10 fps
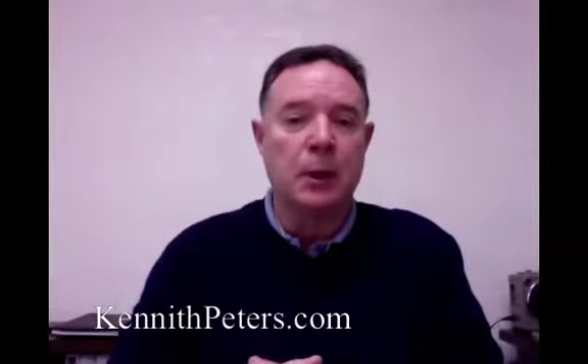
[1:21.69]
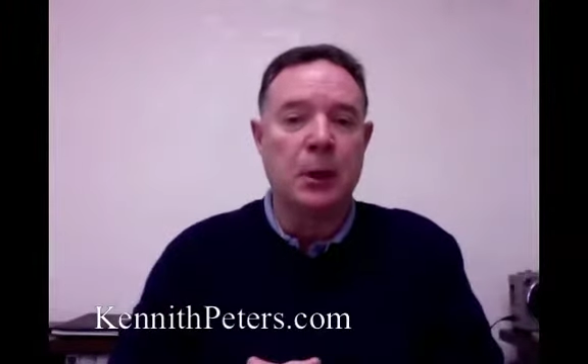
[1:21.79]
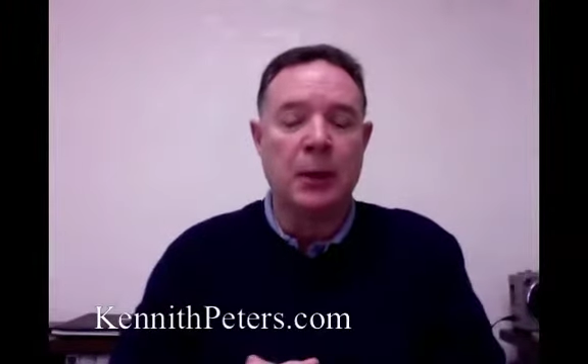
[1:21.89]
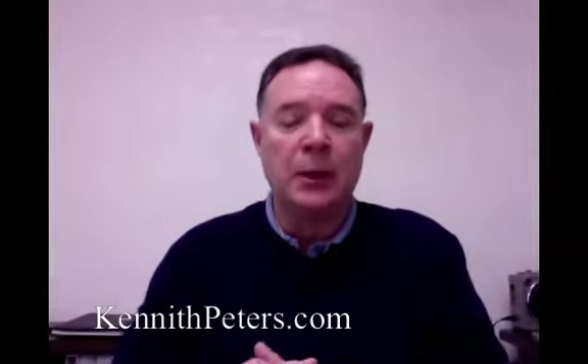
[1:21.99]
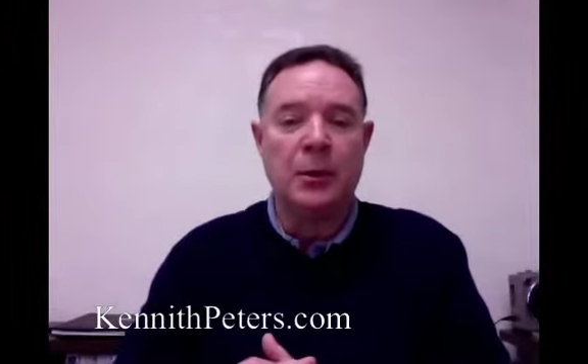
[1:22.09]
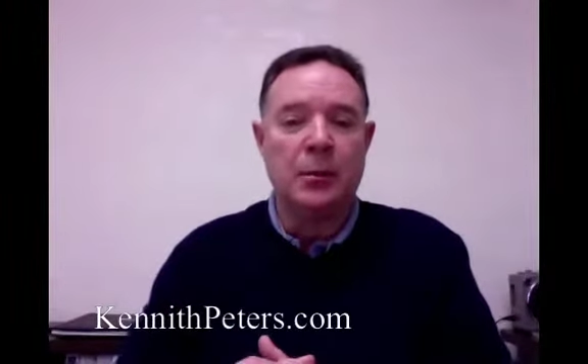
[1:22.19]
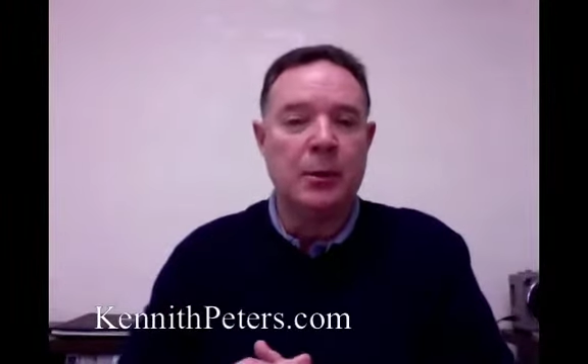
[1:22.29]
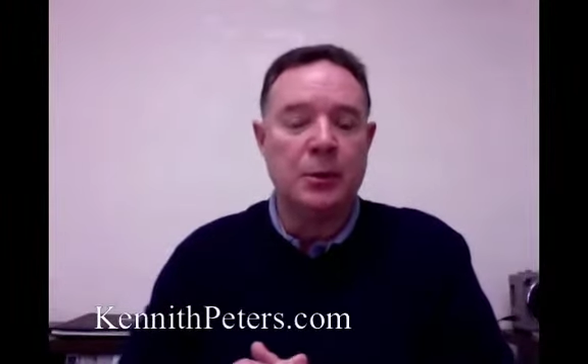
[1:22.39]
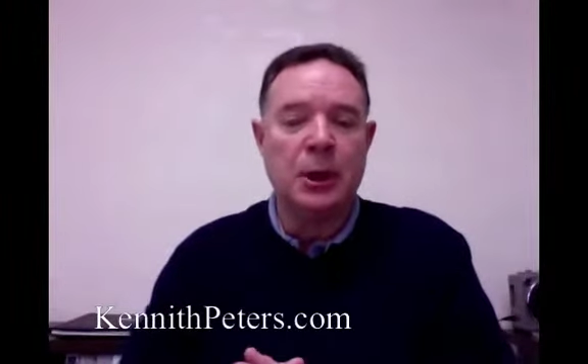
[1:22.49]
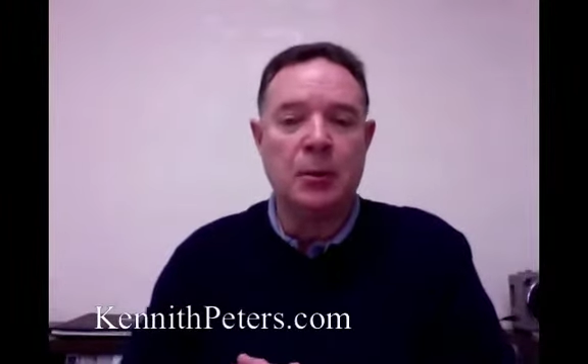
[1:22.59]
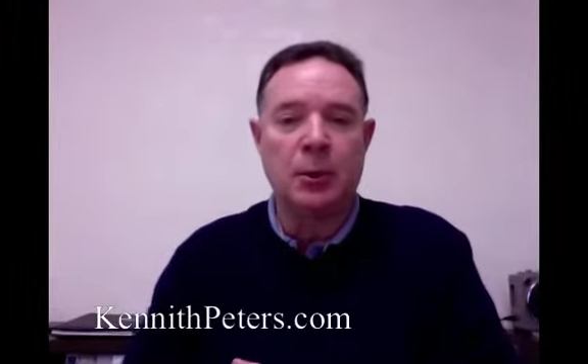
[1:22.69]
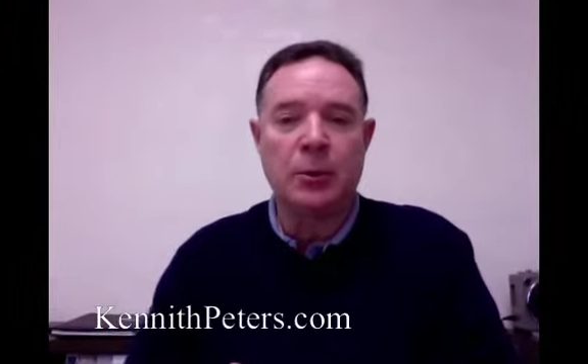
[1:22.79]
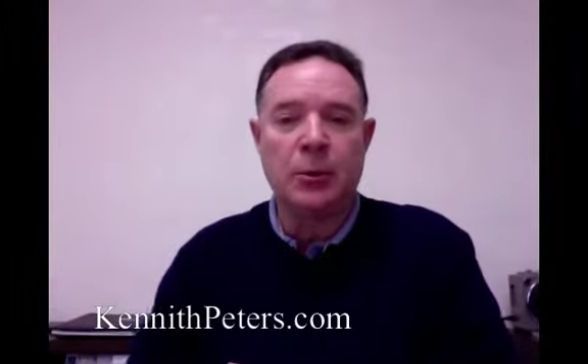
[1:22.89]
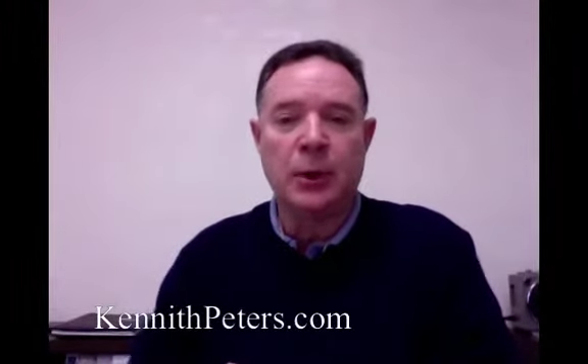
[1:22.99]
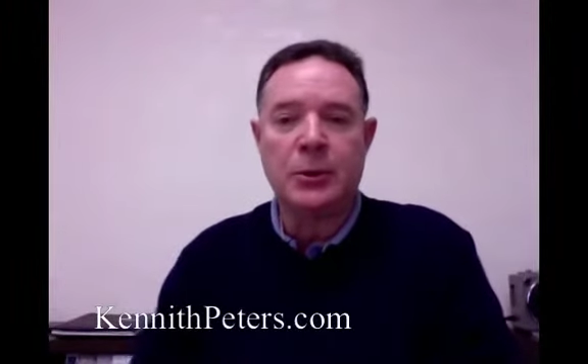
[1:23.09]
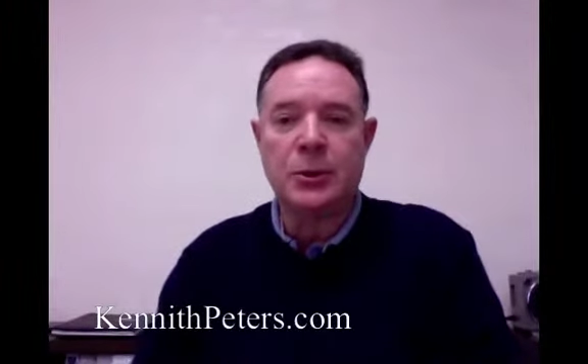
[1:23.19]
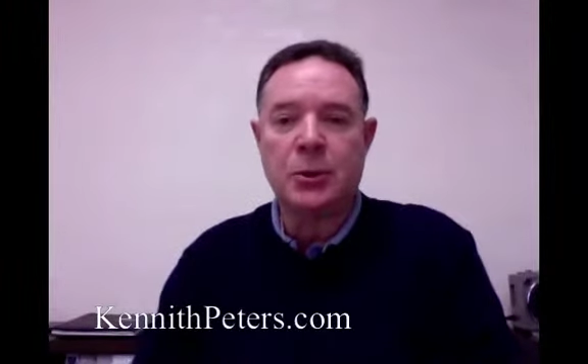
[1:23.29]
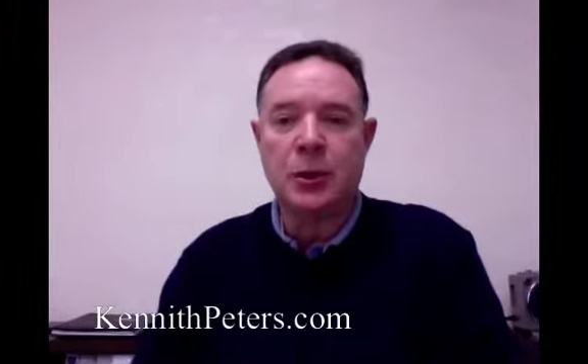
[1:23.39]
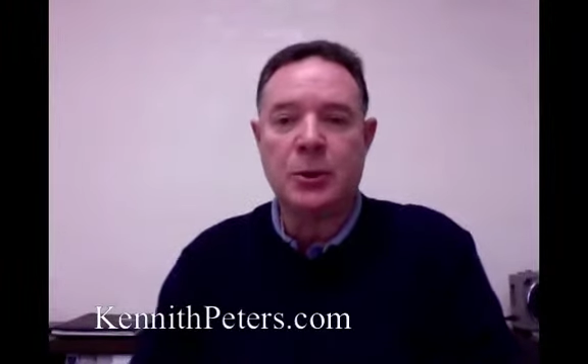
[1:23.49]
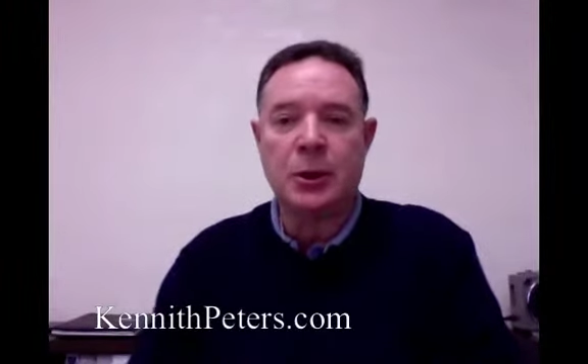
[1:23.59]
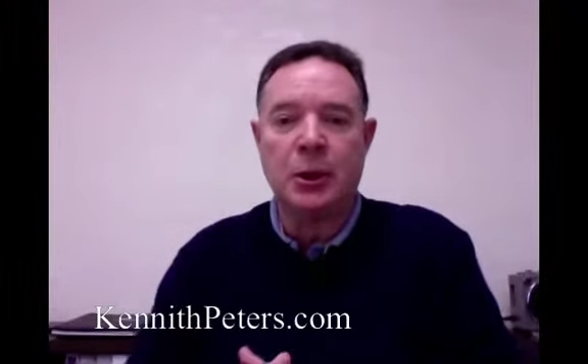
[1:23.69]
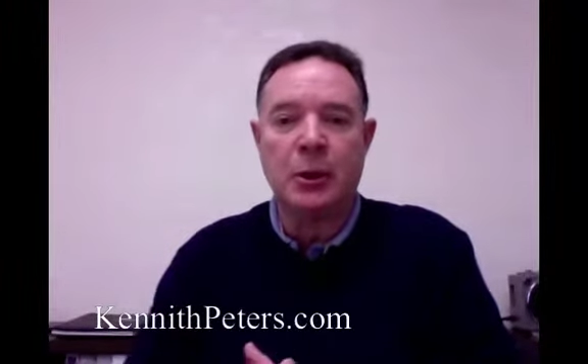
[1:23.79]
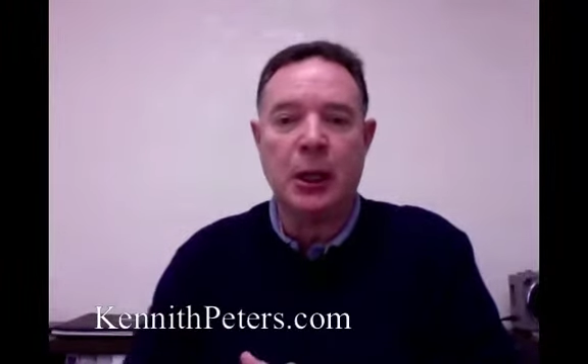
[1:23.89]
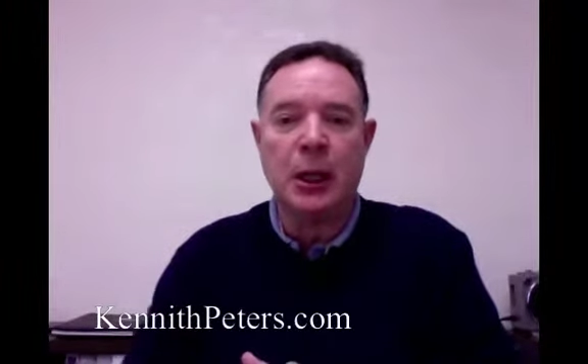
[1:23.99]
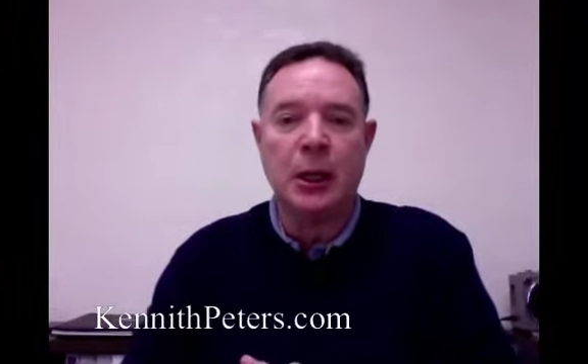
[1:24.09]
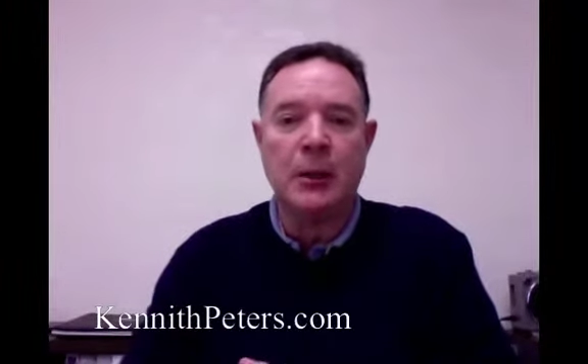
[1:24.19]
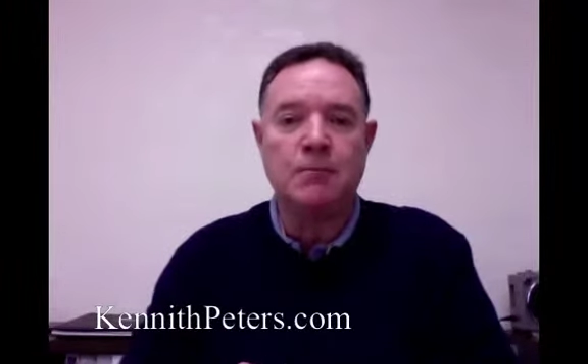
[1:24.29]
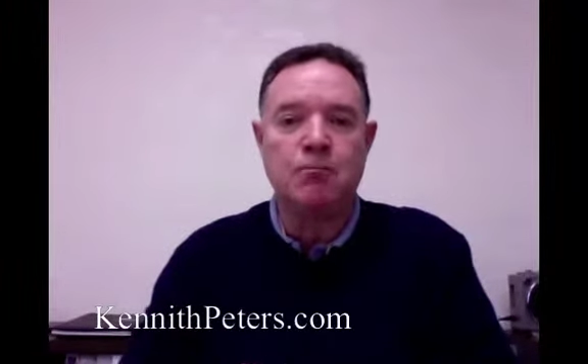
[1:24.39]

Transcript: And we had the terrible earthquake situation there in Haiti.